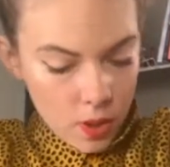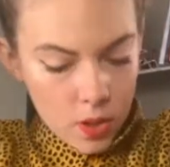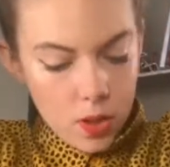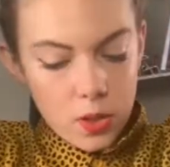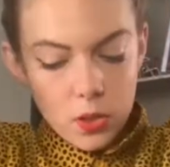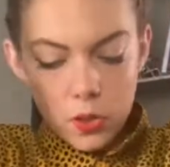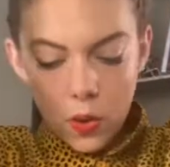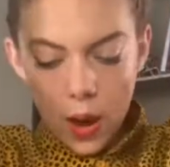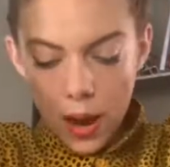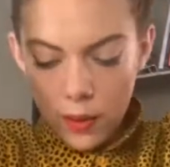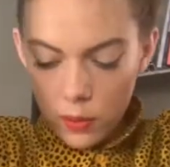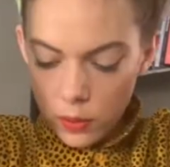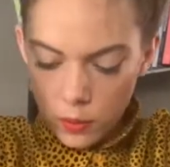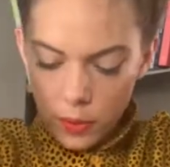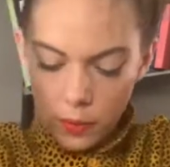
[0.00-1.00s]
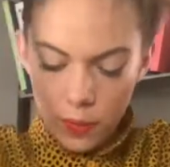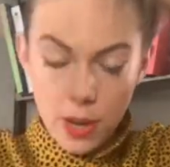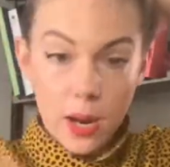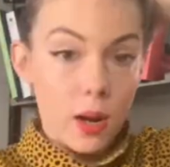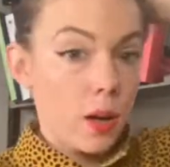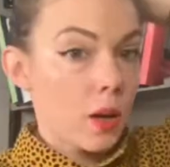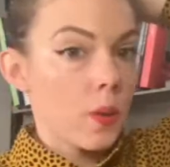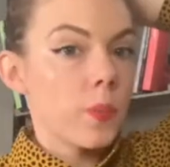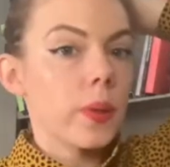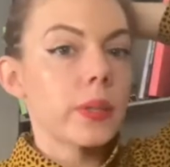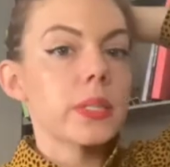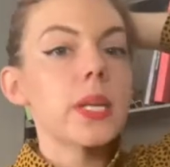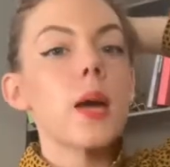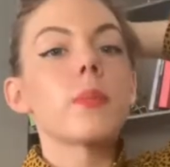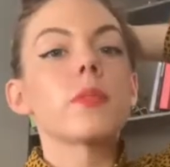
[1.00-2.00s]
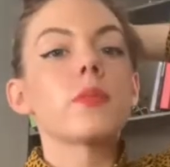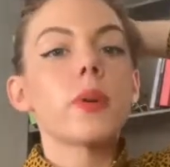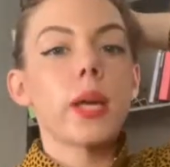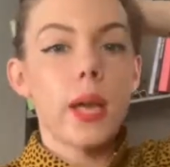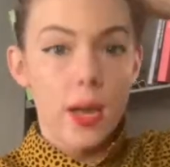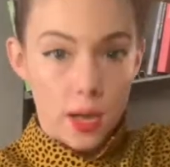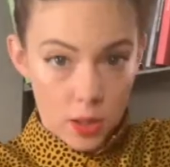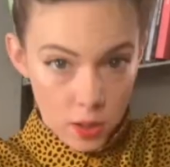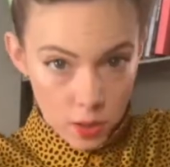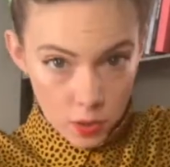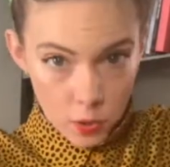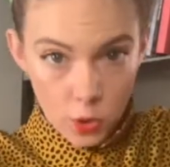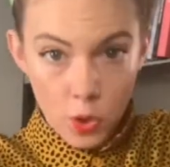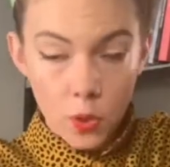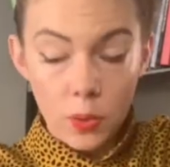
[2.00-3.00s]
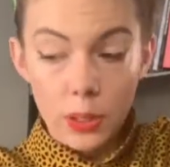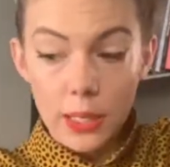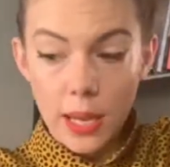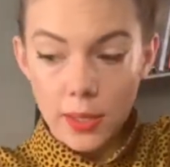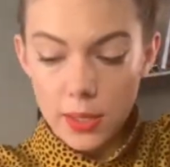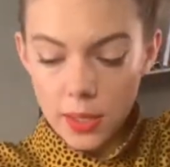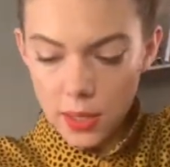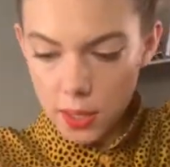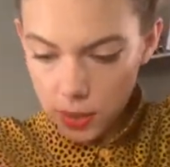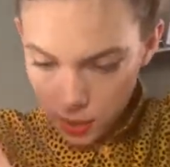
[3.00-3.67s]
so I will put my hair up on the top of my head, no elastic.